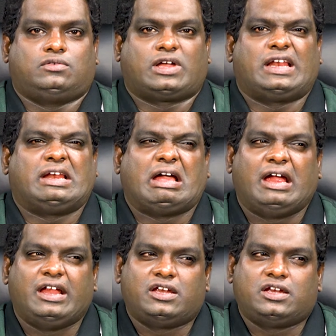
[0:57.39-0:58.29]
okay,
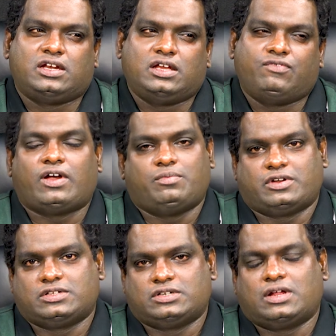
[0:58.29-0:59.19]
ninety-five
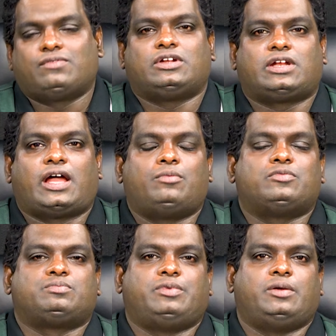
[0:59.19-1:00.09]
percent of the
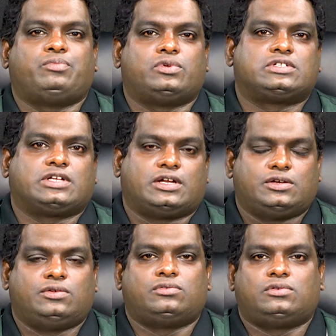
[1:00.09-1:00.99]
times people
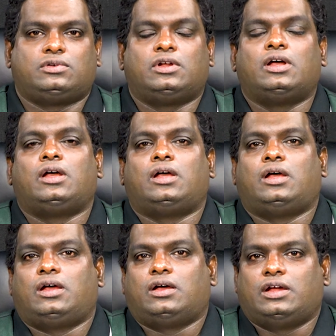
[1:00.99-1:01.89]
schedule
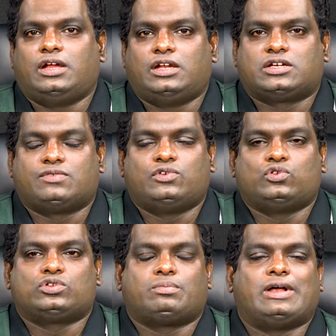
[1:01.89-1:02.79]
uh,
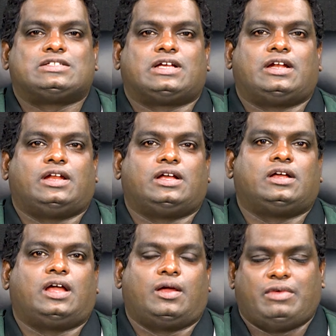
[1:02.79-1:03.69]
interviews by
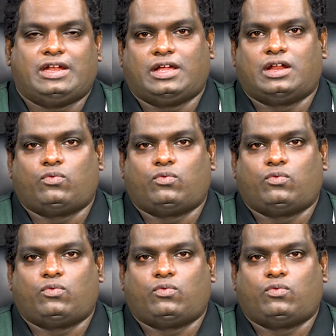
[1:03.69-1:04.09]
sending a meeting